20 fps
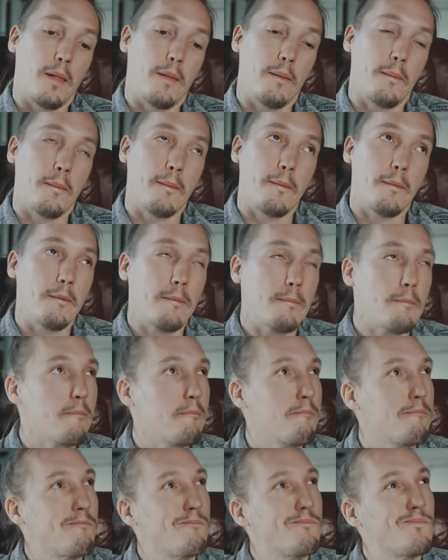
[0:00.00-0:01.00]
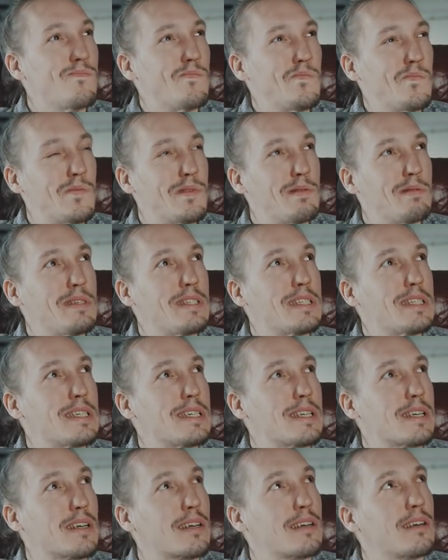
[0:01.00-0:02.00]
Let me
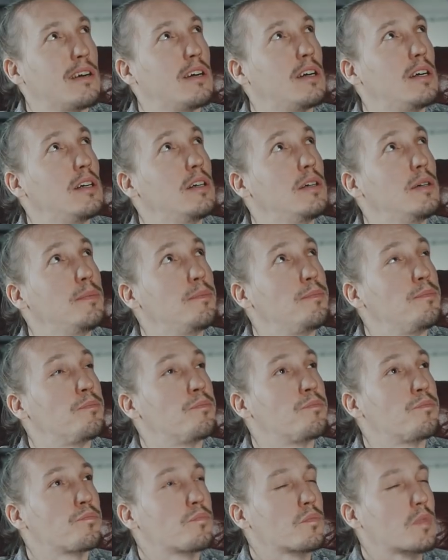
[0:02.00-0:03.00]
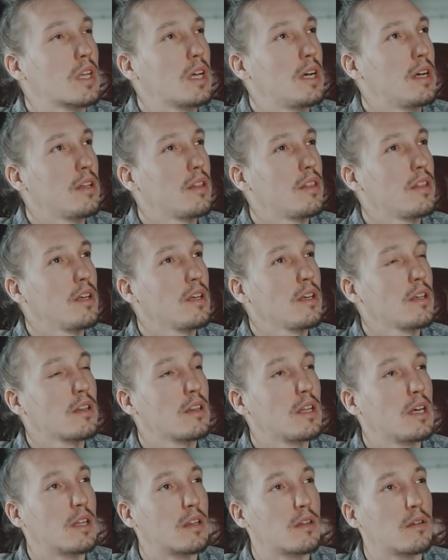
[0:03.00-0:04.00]
think. I think
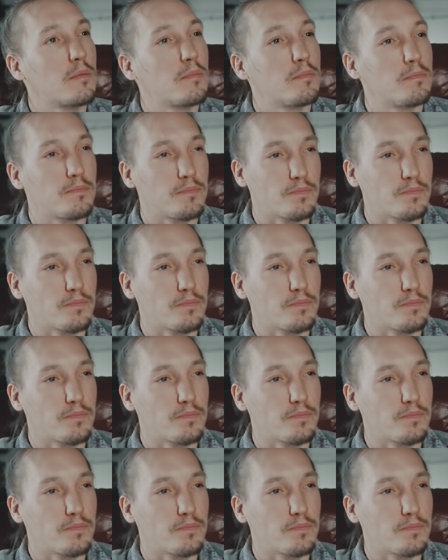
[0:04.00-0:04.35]
that